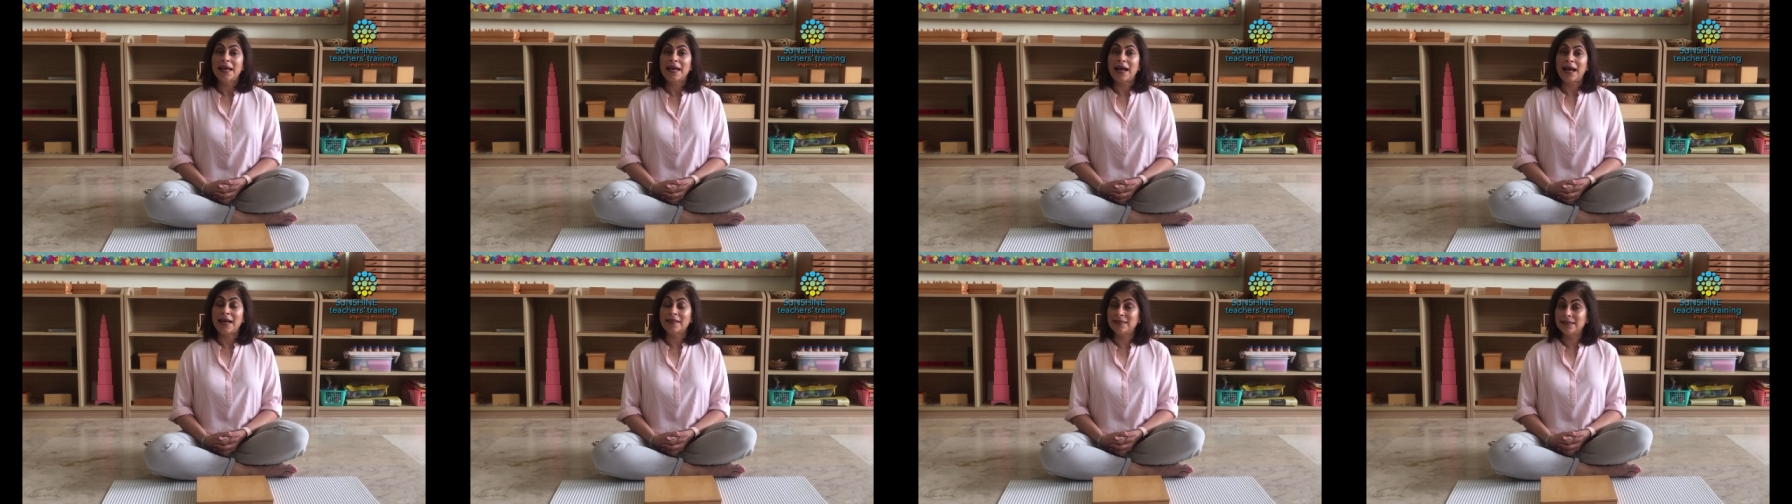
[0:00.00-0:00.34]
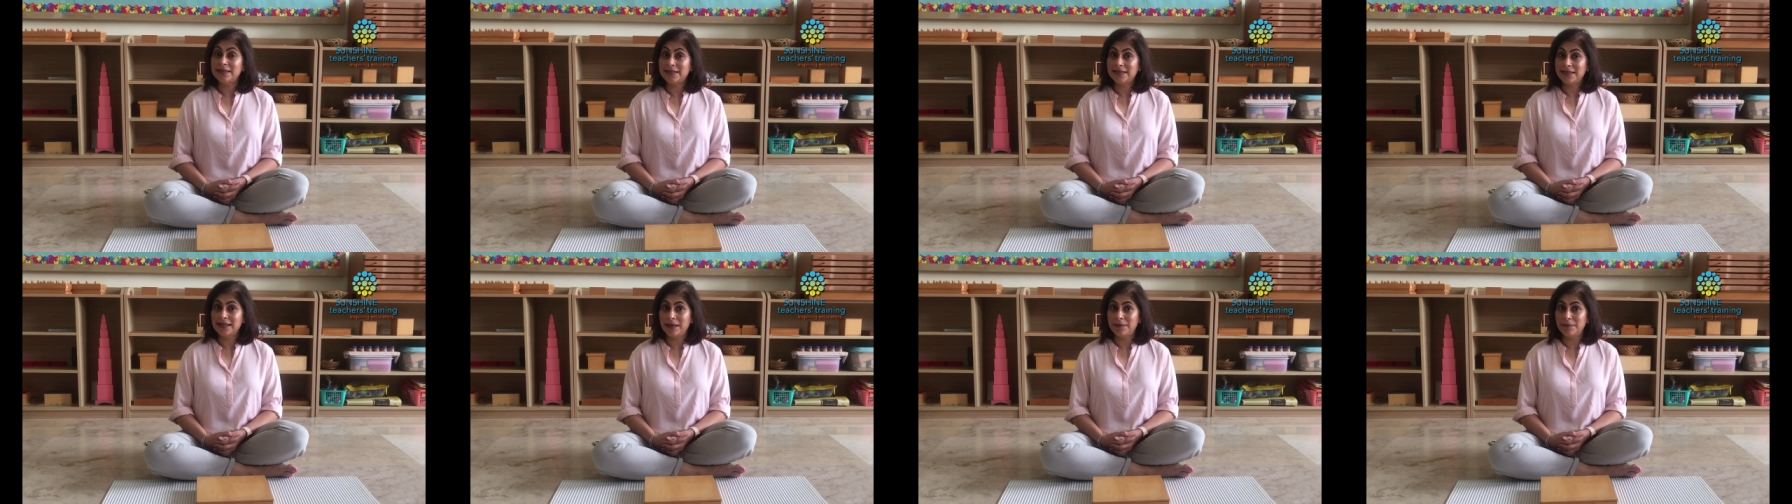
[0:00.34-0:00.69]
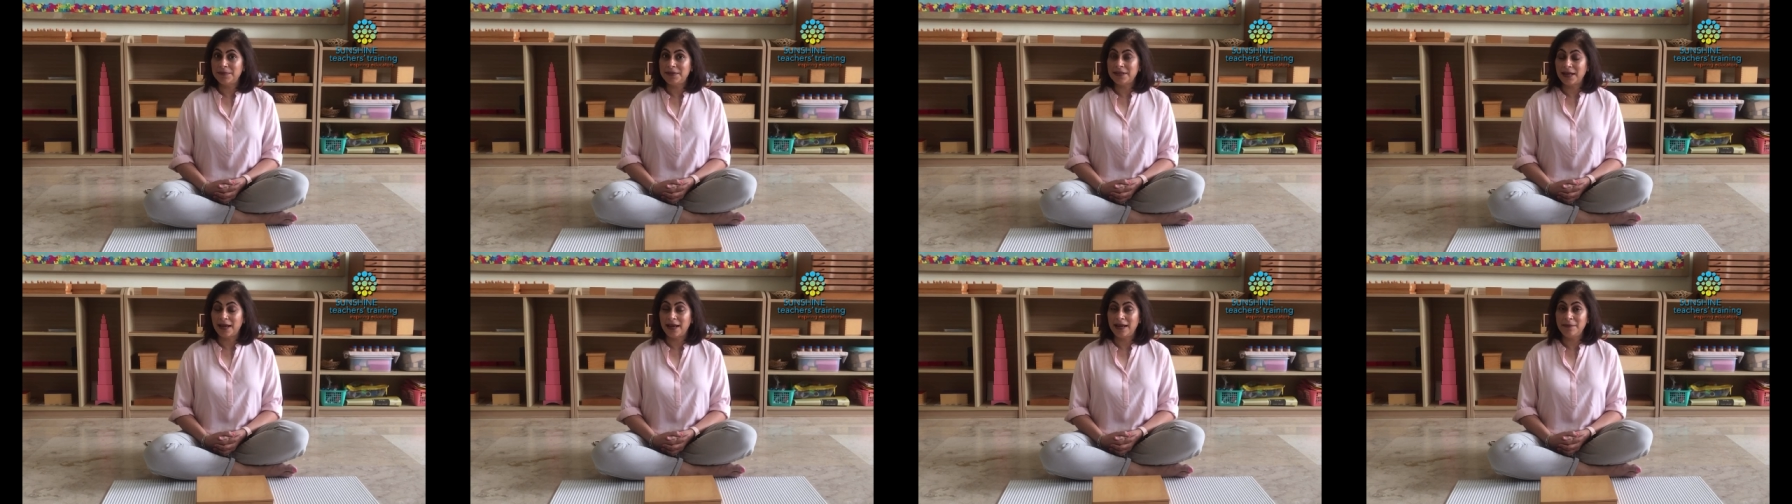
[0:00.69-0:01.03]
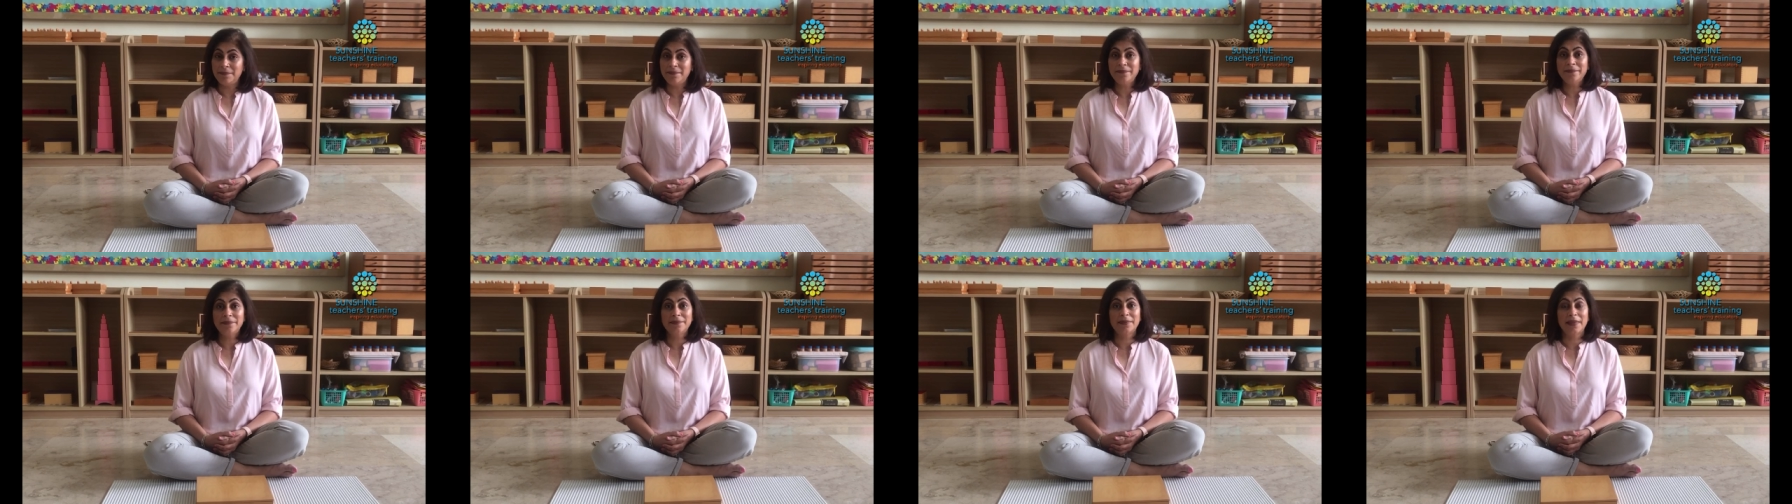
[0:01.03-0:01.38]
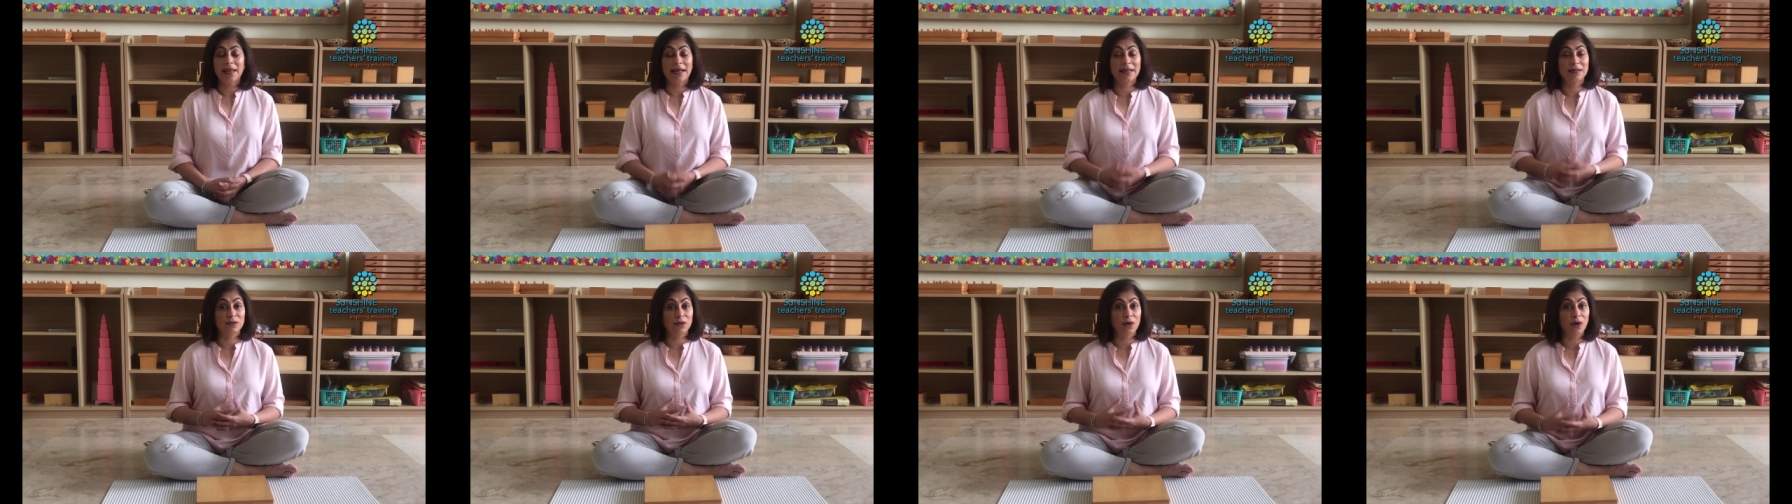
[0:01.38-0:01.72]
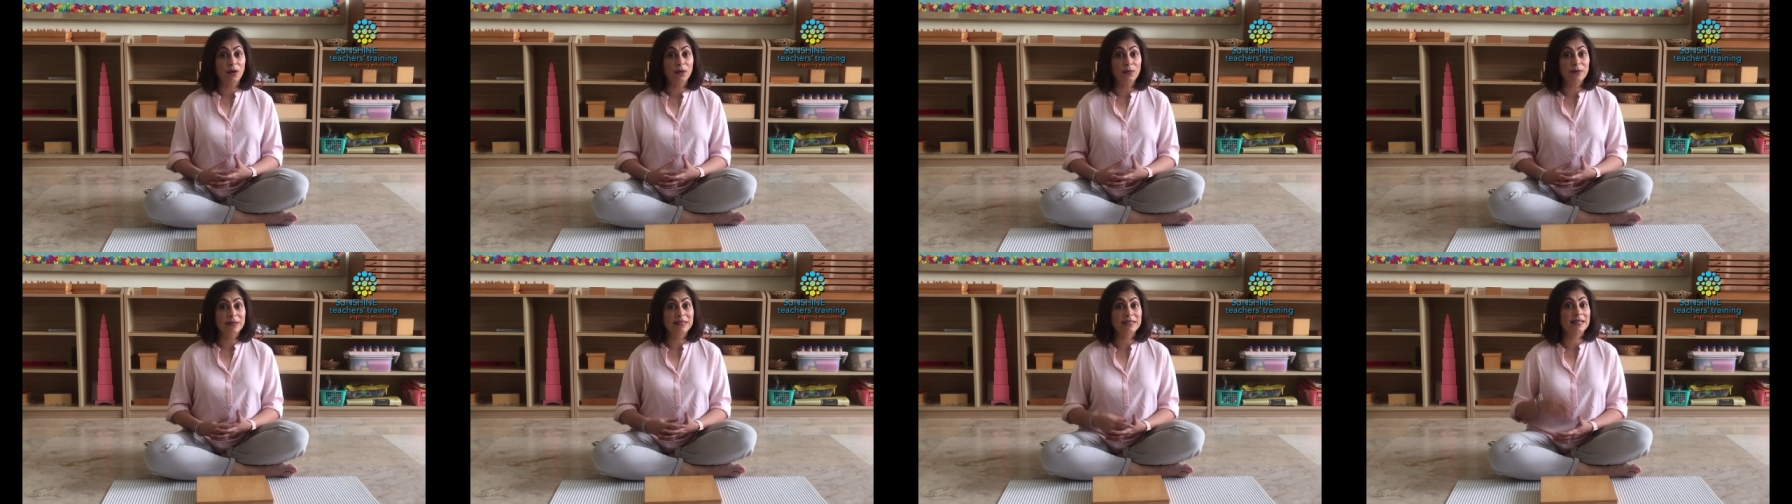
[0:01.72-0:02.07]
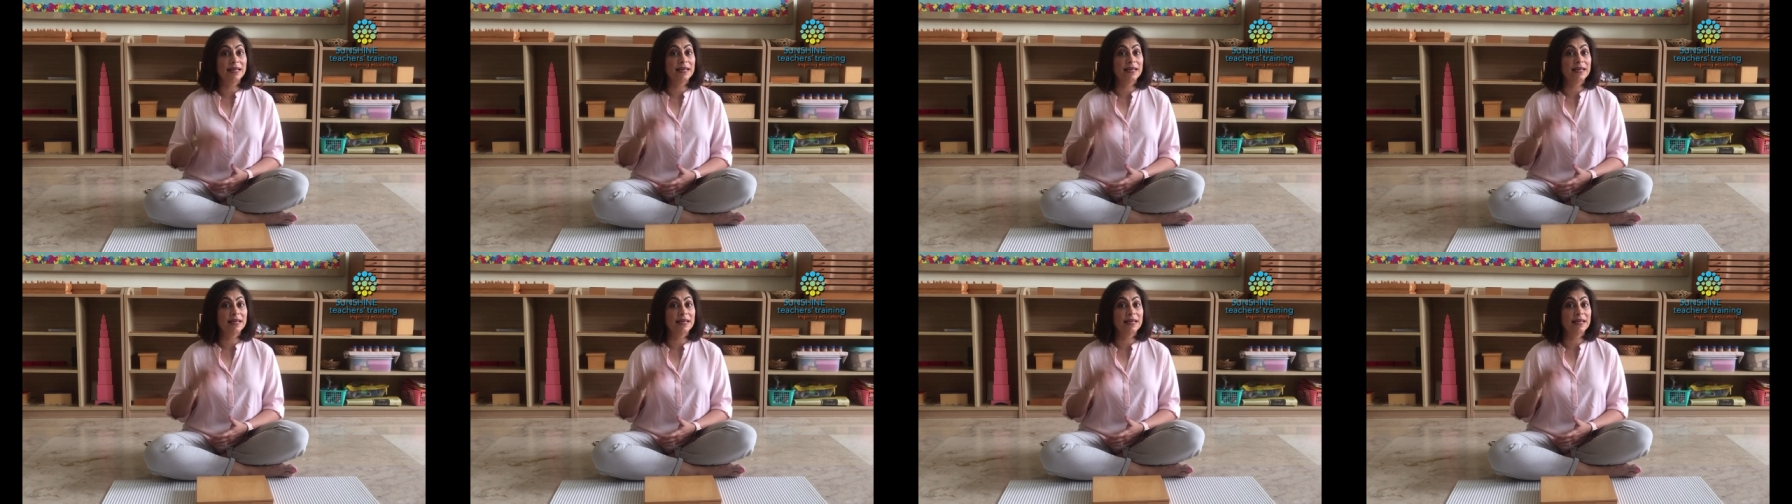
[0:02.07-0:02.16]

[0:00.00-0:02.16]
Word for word: At the same time, as always,